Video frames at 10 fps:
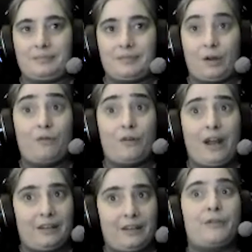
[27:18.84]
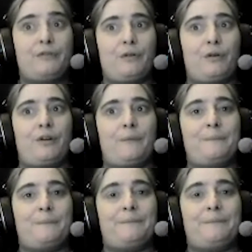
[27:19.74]
overhead on the floor.
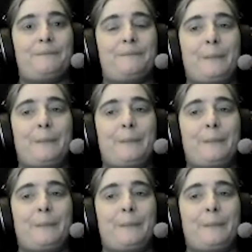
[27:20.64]
Yep.